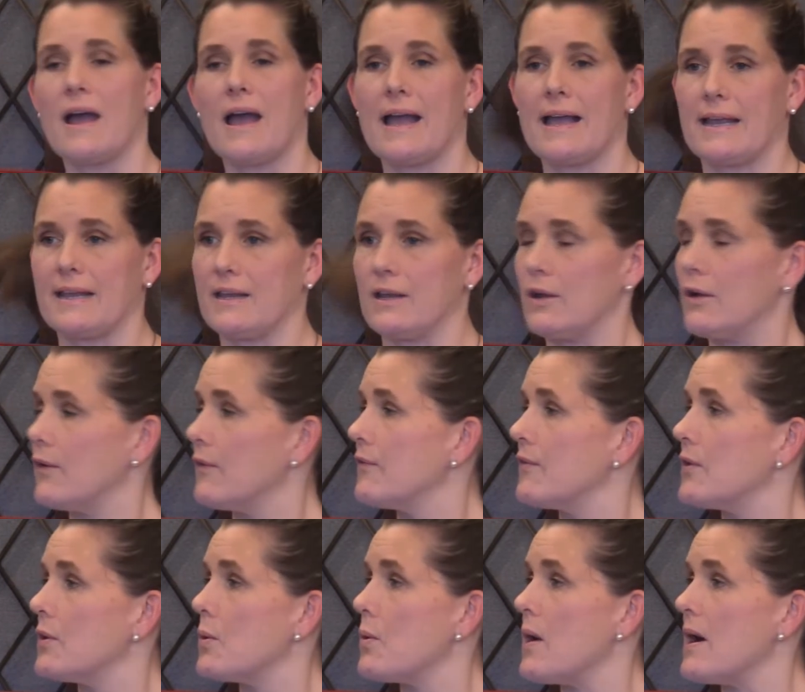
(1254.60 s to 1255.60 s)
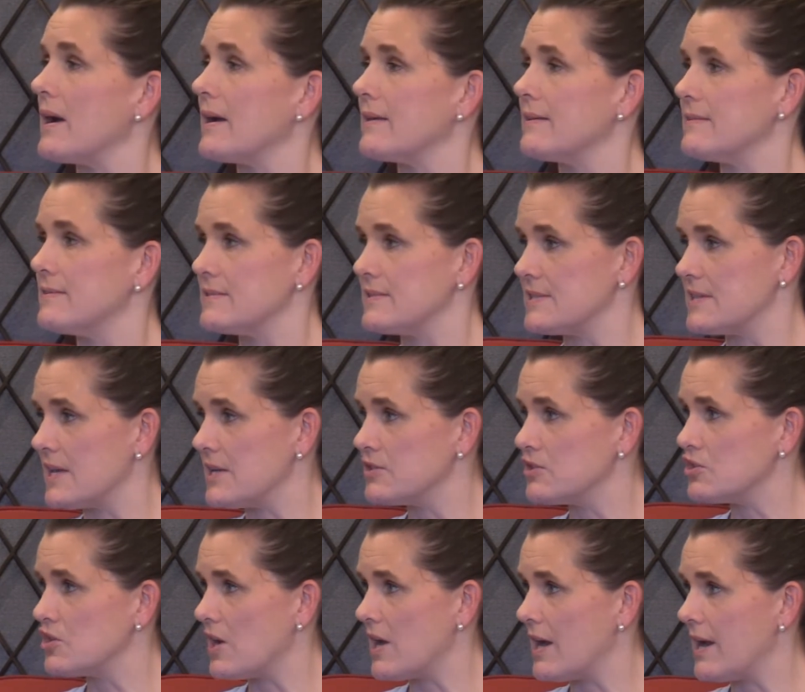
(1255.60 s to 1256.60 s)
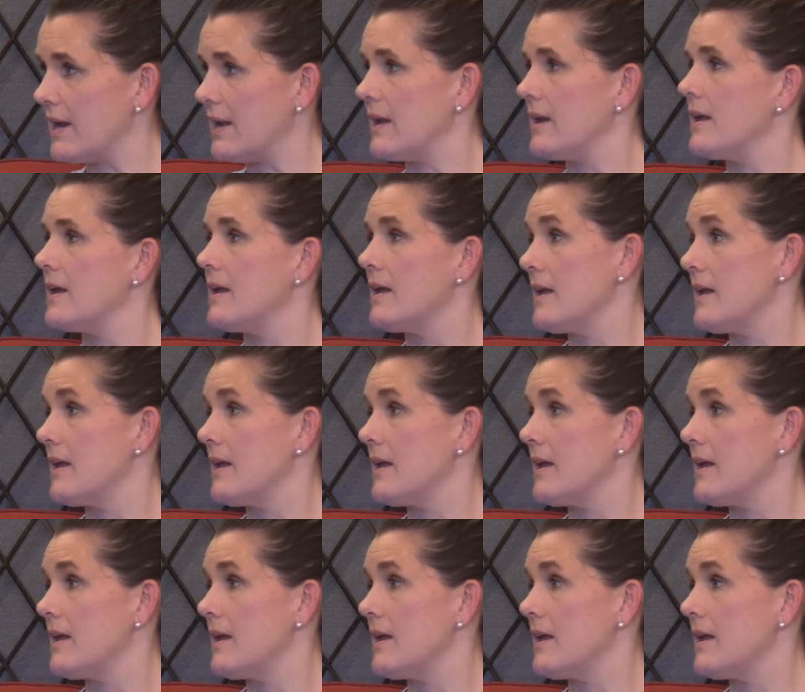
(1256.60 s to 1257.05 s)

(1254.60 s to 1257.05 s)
I can go for a walk in the sunshine.